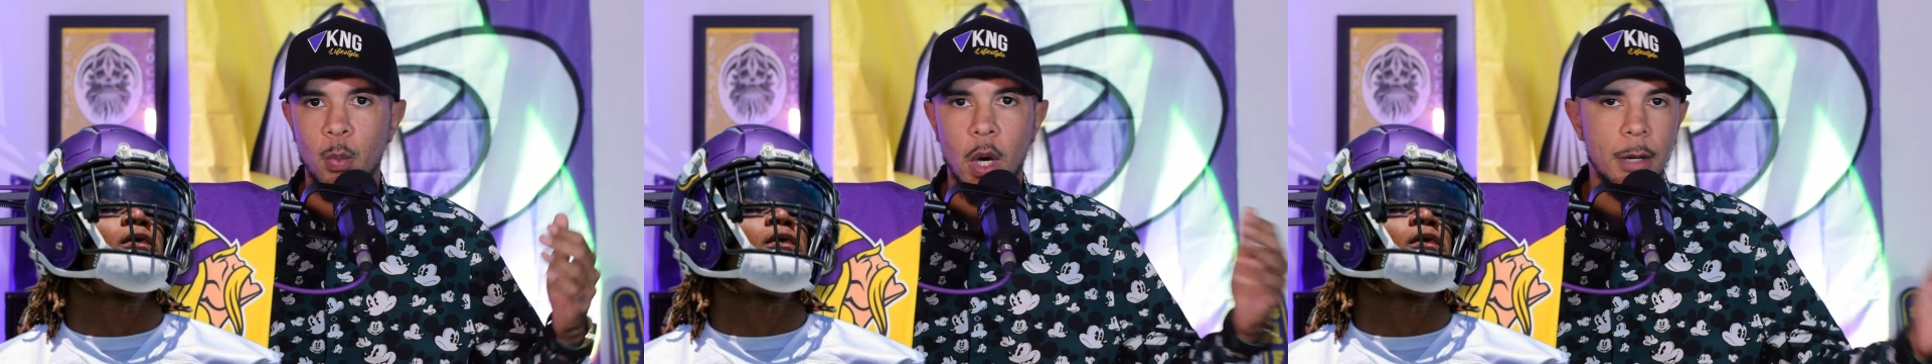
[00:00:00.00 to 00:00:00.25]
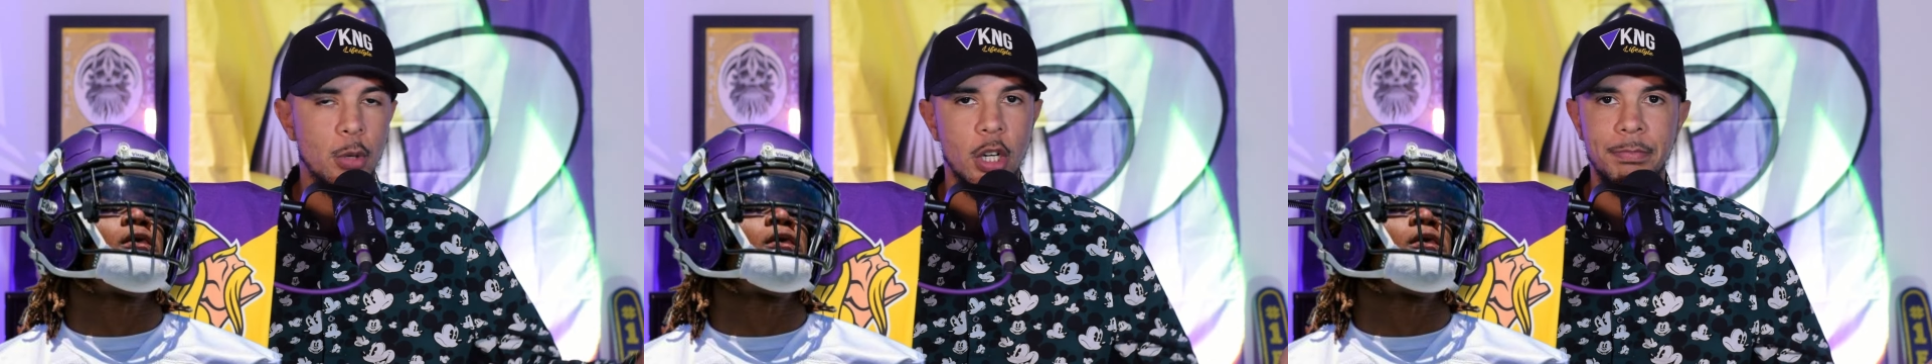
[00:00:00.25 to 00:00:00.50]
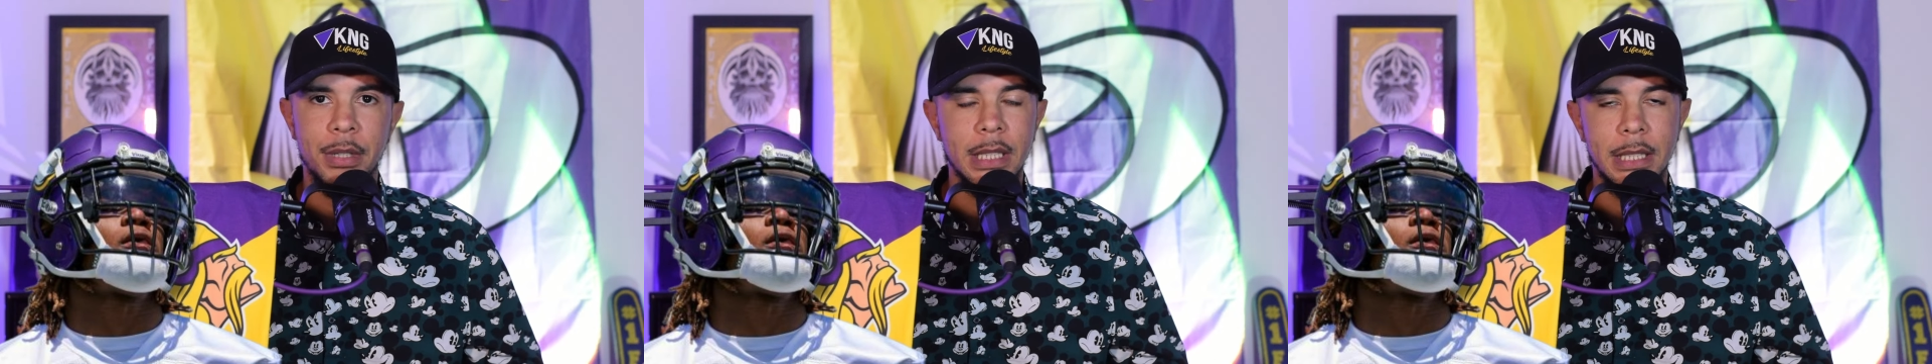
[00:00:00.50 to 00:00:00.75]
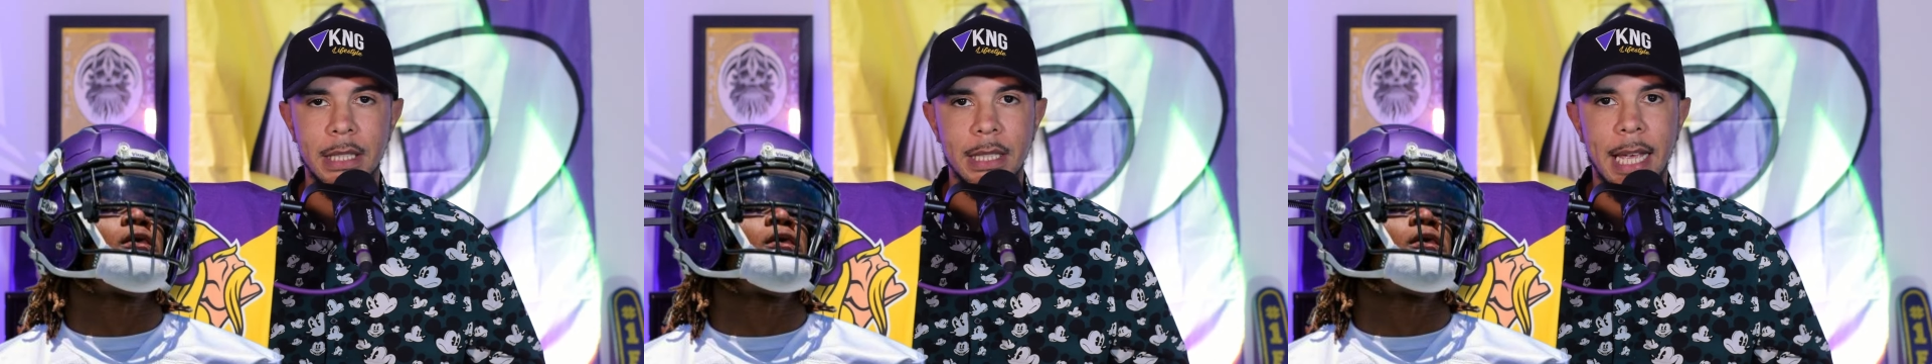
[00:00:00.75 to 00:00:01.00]
one more
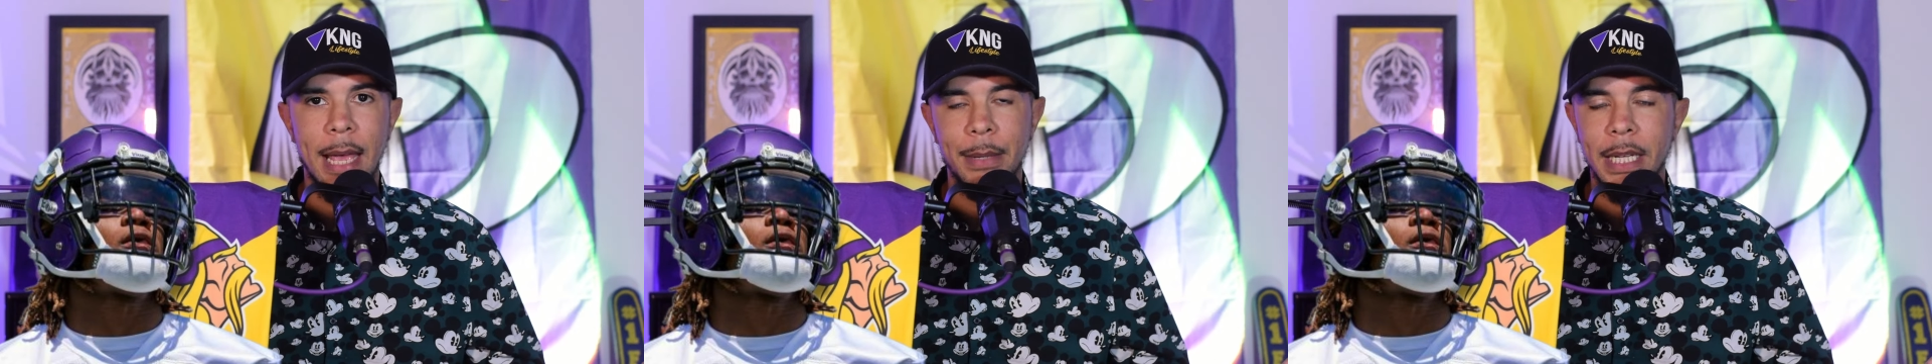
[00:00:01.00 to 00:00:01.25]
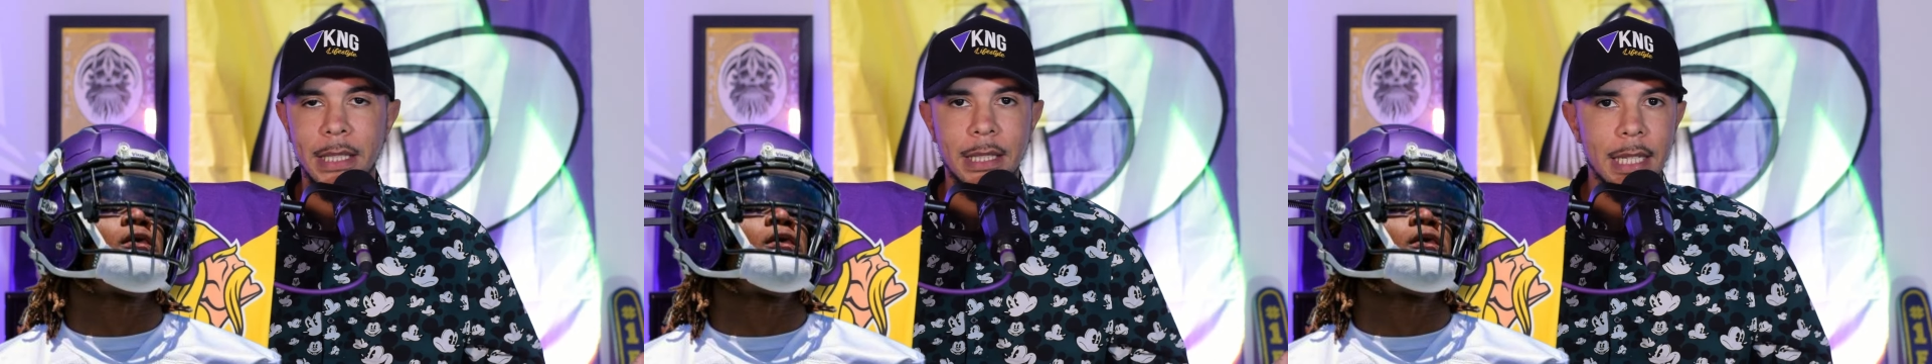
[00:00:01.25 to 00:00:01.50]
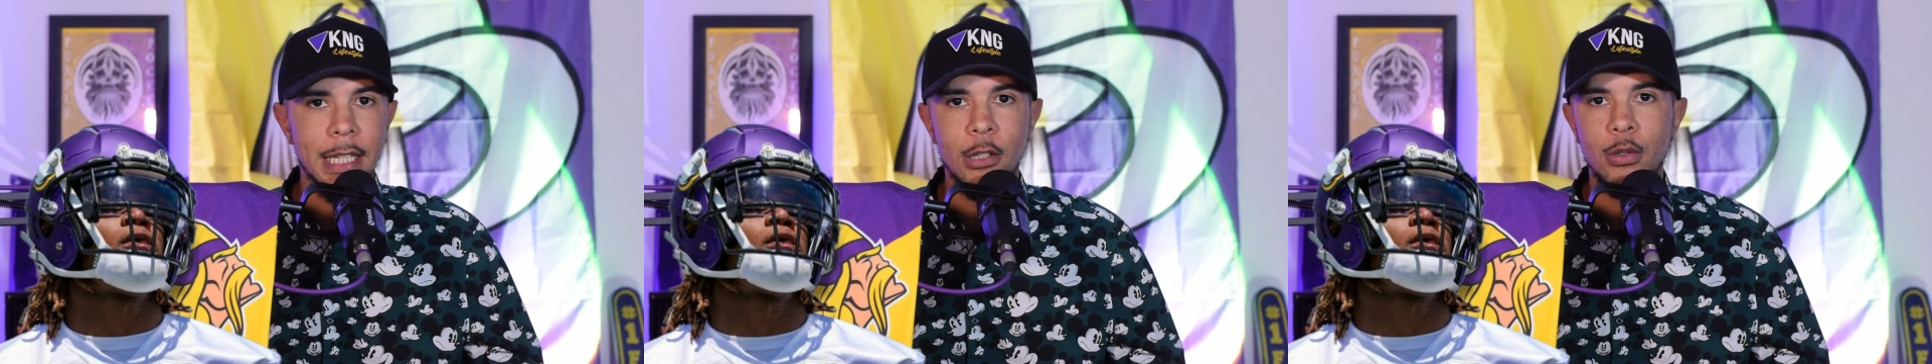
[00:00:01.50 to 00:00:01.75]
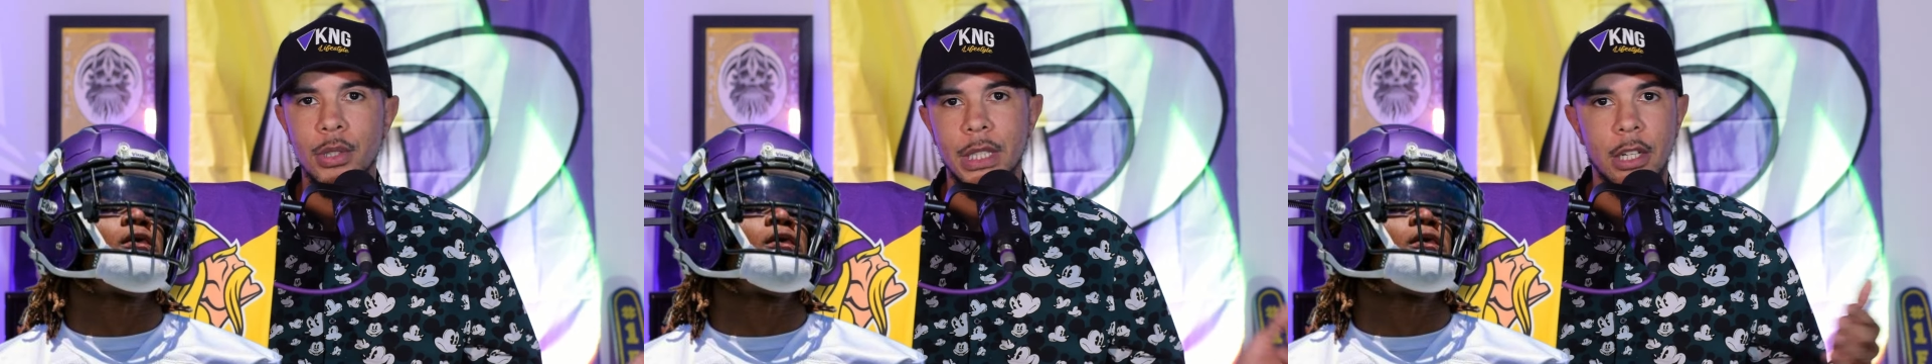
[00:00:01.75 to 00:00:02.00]
preseason game against the
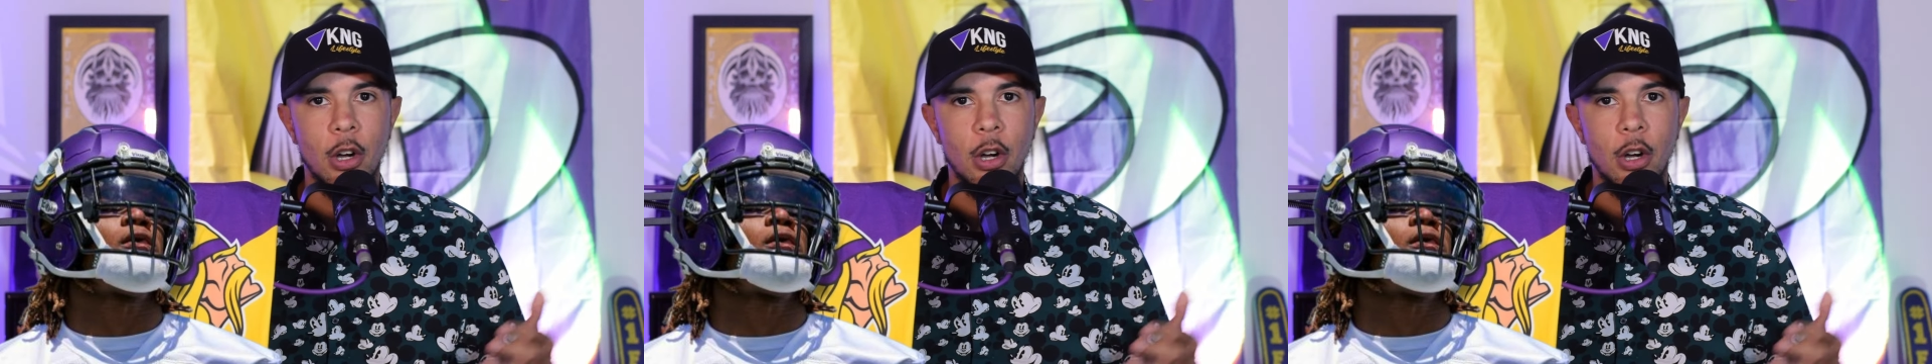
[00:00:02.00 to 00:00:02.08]
Eagles and